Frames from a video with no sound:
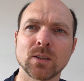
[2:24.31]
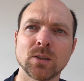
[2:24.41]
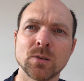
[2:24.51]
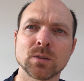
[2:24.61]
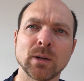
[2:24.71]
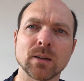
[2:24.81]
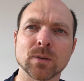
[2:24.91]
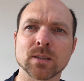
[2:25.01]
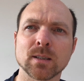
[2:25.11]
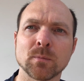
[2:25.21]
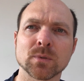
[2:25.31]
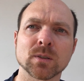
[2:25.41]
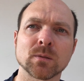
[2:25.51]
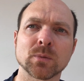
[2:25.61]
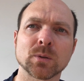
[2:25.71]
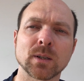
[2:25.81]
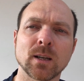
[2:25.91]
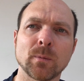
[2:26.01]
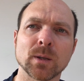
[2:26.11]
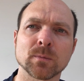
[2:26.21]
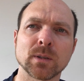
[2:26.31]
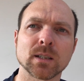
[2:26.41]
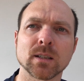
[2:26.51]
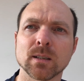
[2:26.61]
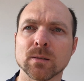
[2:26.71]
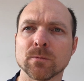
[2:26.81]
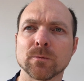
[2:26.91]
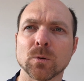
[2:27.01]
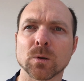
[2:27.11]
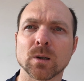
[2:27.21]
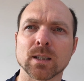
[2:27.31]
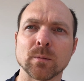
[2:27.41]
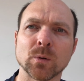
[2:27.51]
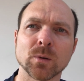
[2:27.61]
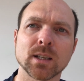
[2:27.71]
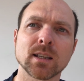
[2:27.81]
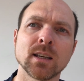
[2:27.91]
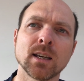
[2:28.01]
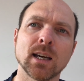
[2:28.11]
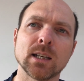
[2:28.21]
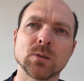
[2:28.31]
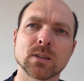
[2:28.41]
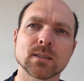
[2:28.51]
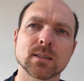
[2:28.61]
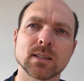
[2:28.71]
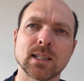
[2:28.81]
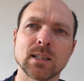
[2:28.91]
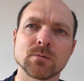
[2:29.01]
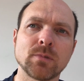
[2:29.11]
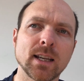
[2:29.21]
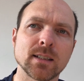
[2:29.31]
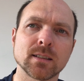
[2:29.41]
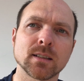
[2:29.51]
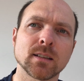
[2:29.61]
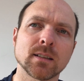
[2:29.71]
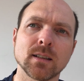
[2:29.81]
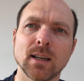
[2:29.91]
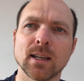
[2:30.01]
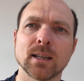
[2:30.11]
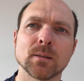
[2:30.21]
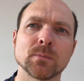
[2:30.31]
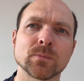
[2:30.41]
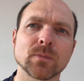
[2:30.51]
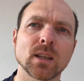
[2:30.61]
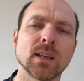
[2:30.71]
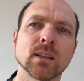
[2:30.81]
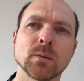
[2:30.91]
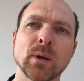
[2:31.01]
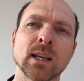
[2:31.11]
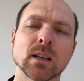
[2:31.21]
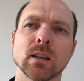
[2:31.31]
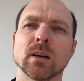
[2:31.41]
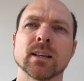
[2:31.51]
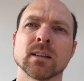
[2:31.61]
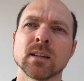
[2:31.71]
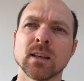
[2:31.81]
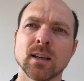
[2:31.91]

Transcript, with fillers: huge amount of consumption between 12:30 midnight and 4 o'clock in the morning, and you can see the rate in the pink line